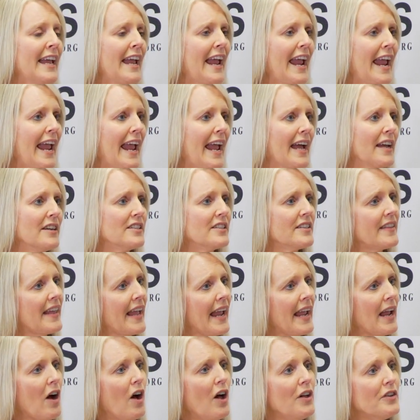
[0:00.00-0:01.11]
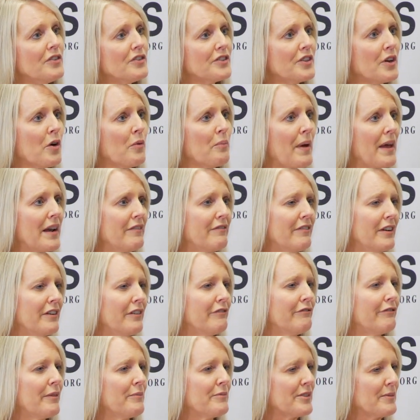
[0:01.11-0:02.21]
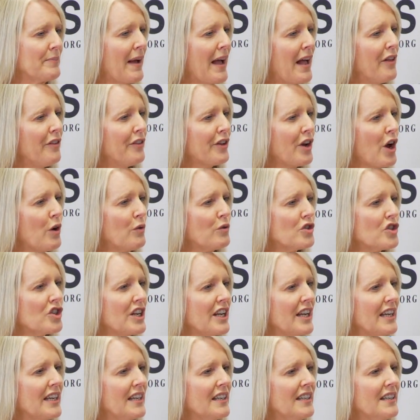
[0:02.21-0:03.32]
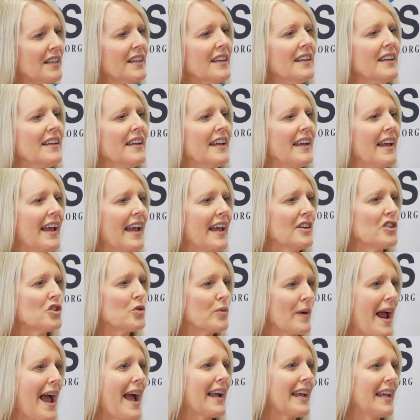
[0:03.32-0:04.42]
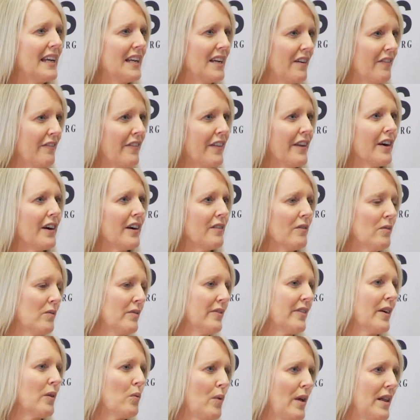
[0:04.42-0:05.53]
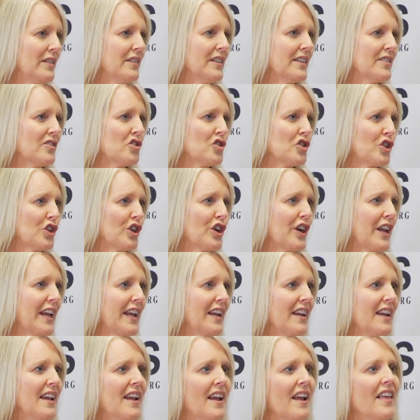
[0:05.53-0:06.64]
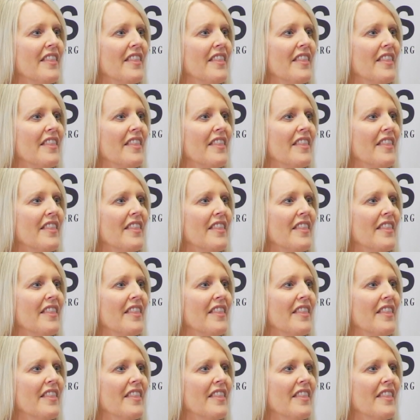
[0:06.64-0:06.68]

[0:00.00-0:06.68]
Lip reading: and they also benefited from some health coaching and tracking of their wellness journey.